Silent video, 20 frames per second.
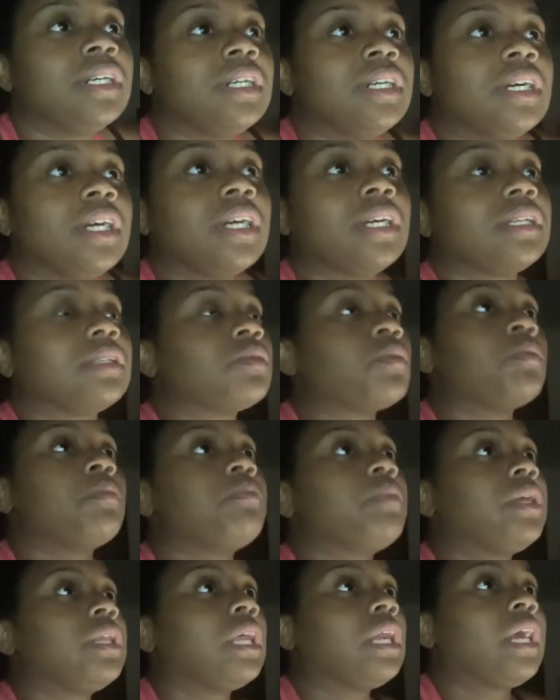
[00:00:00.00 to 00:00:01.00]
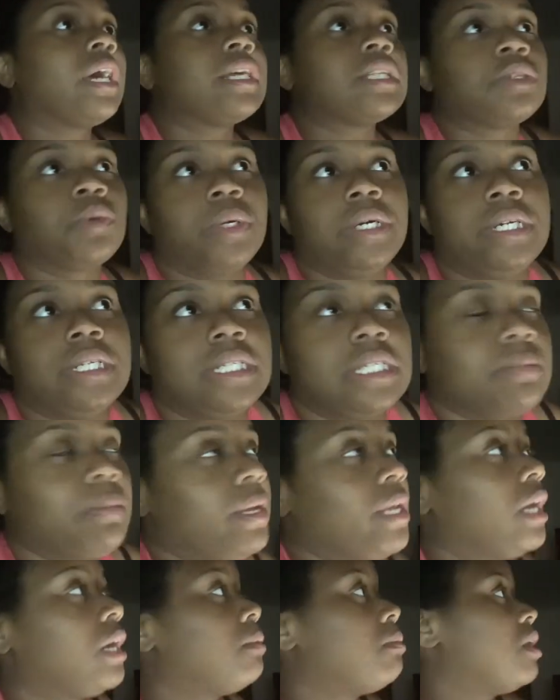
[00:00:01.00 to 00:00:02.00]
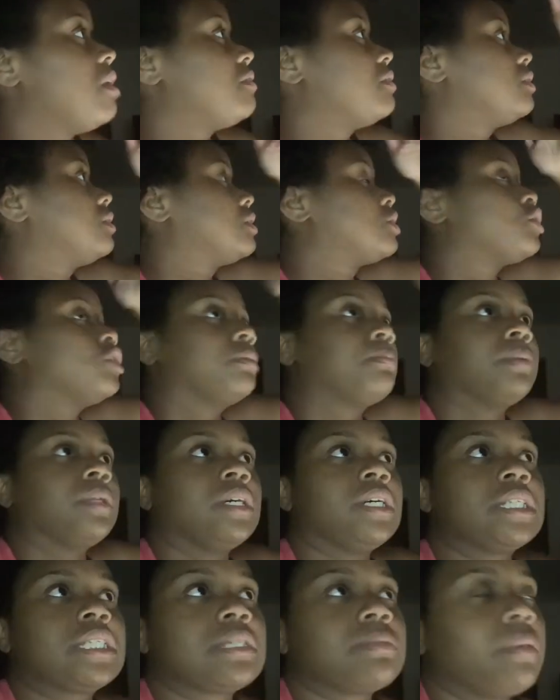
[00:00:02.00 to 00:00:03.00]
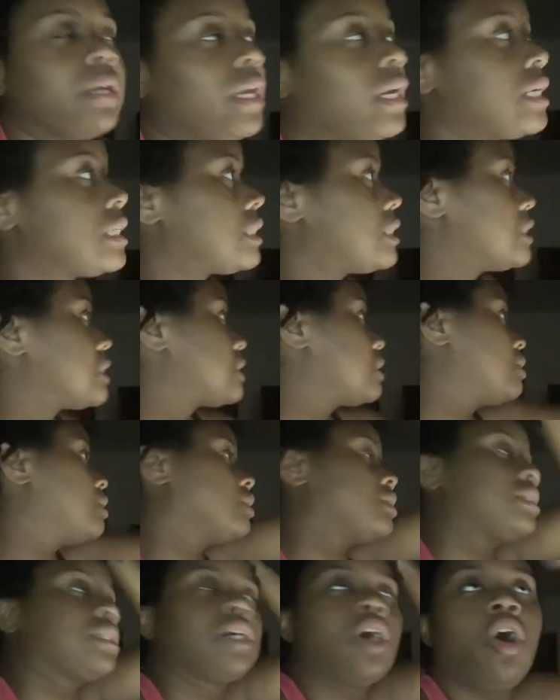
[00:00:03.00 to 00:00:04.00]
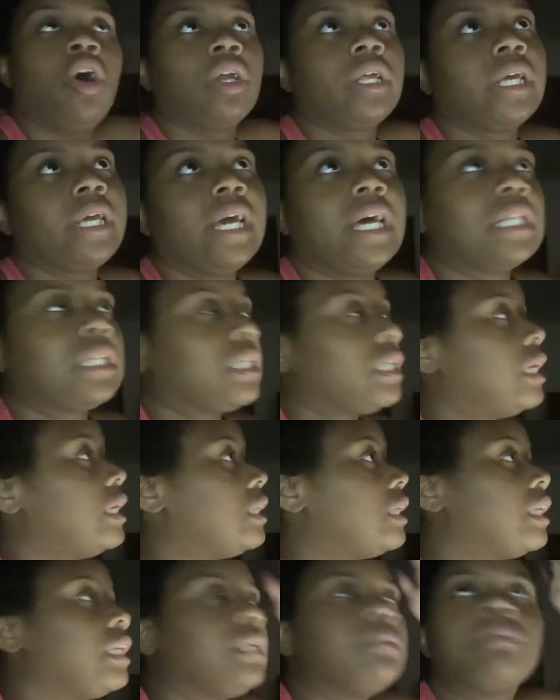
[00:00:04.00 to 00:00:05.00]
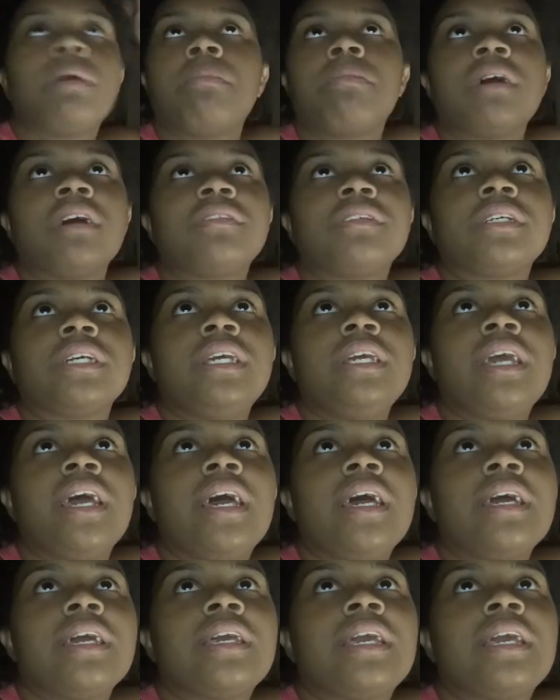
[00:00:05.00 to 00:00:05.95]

be look like twins, my younger brother triplets, my younger sister just all together, and then my brother, he had